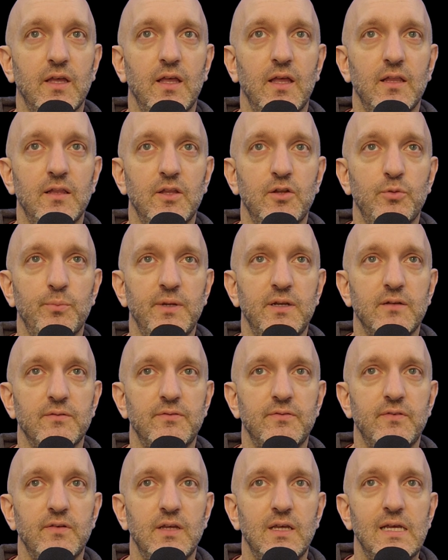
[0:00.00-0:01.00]
a little bit
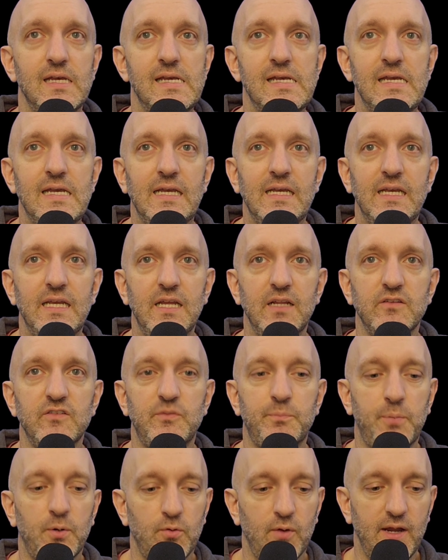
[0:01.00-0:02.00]
of
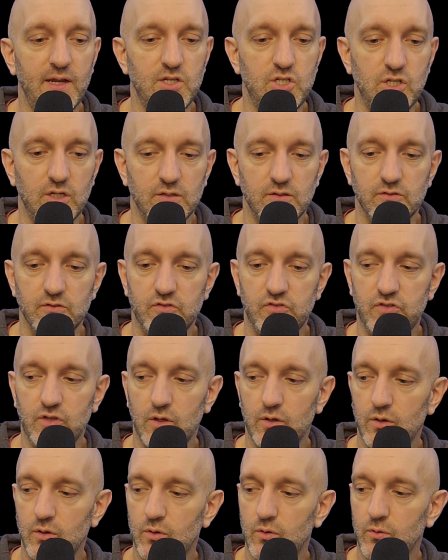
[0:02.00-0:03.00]
inspiration.
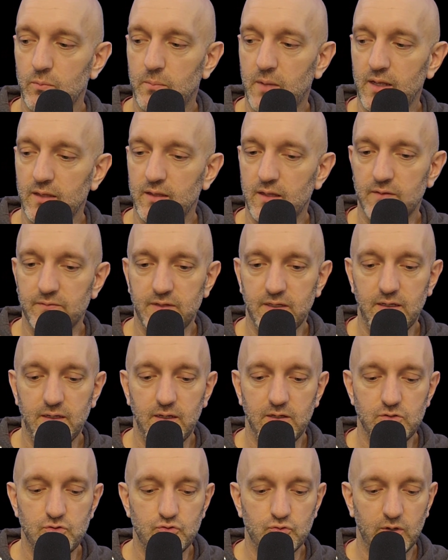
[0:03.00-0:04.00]
So, my
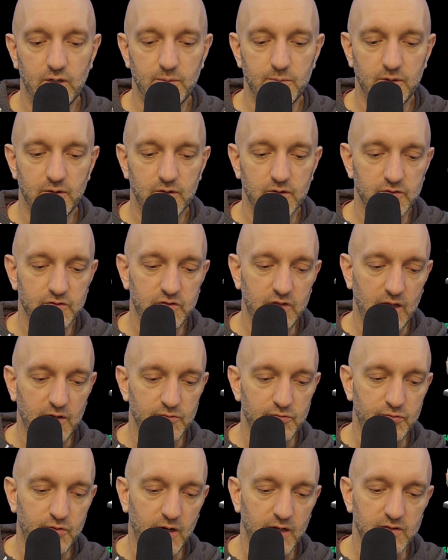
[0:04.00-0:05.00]
lovely dreamers
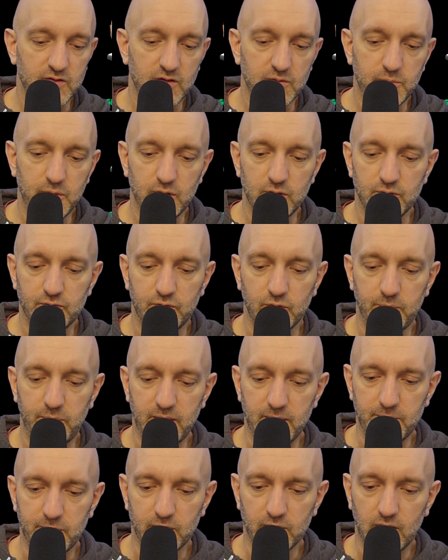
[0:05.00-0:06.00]
and friends and beautiful
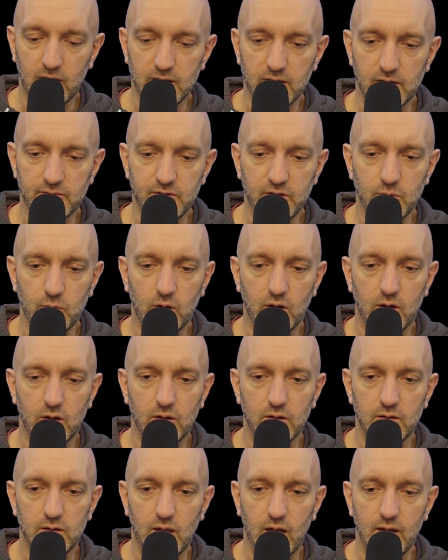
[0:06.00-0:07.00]
people, I love you
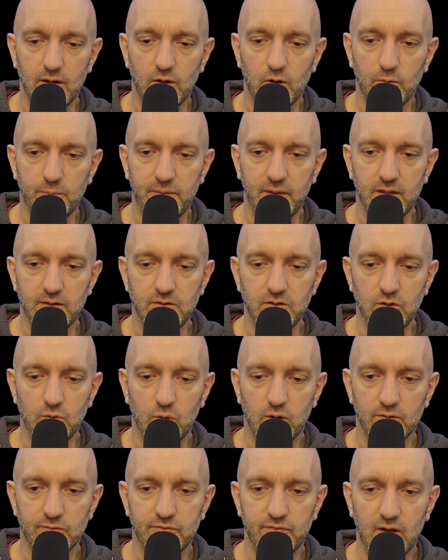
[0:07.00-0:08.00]
all. I hope that you
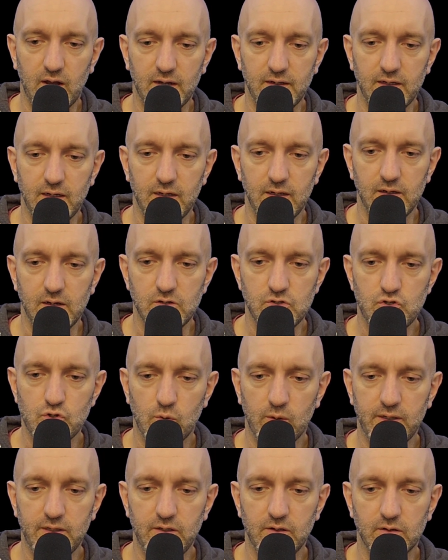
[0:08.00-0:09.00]
are finding
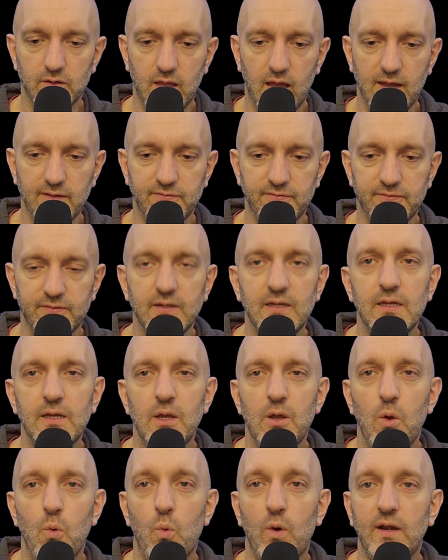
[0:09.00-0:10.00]
joy in your life,
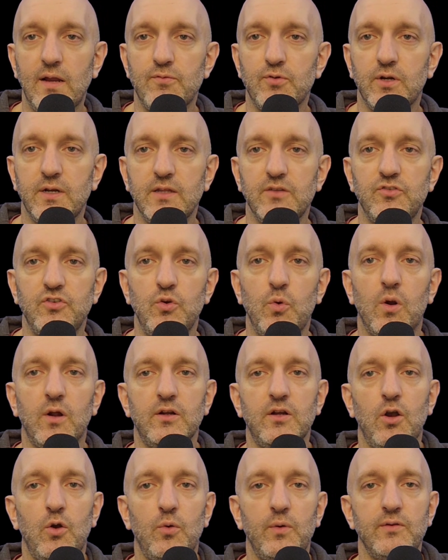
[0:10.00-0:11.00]
whatever it is you are
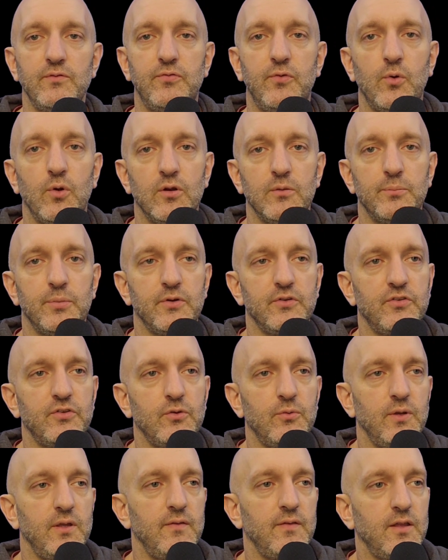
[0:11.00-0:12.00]
going for and
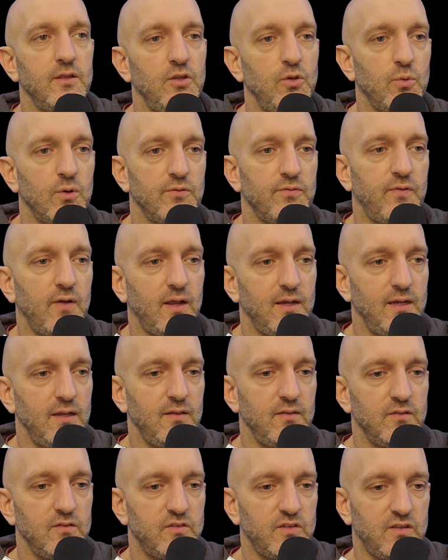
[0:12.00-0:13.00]
pursuing, that you are
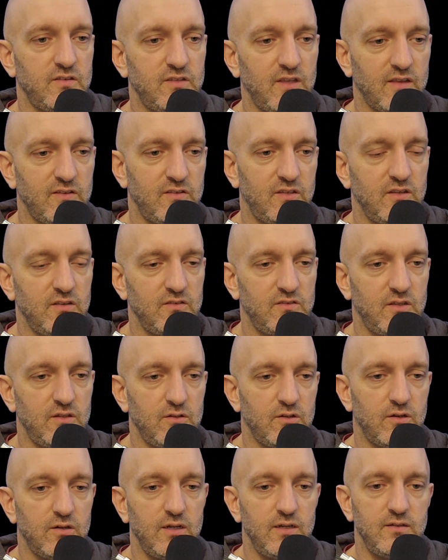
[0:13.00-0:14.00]
finding successes and
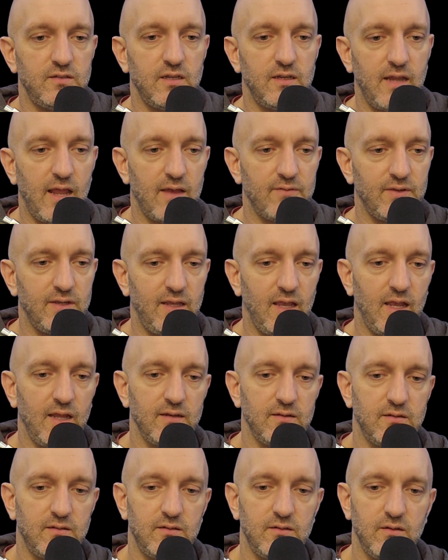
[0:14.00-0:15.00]
learning to
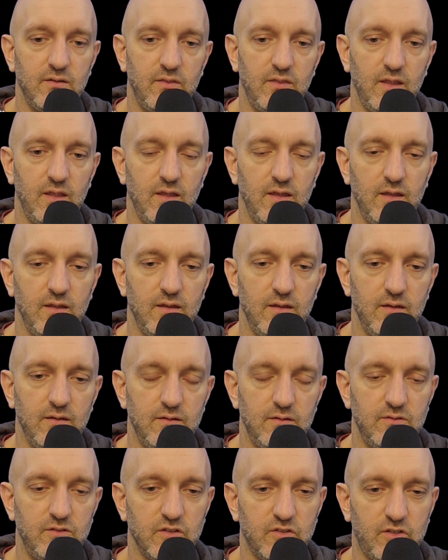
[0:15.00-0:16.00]
navigate the
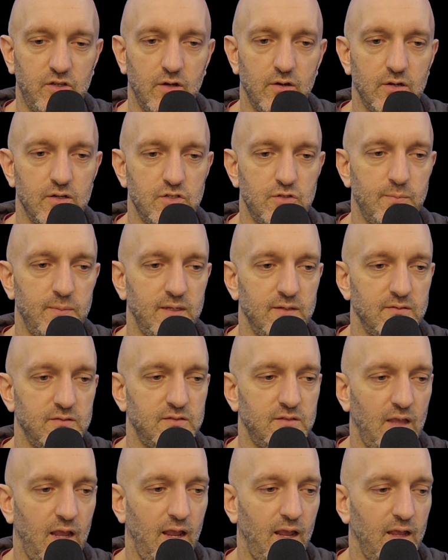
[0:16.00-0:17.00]

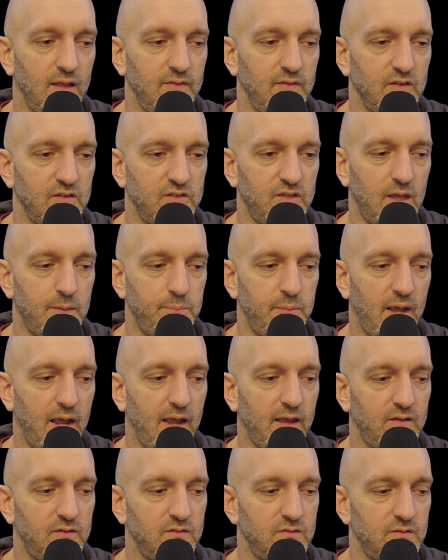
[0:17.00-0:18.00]
discouragements and the
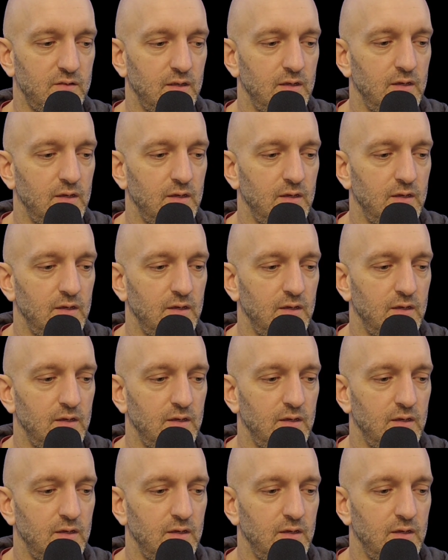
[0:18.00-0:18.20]
setbacks,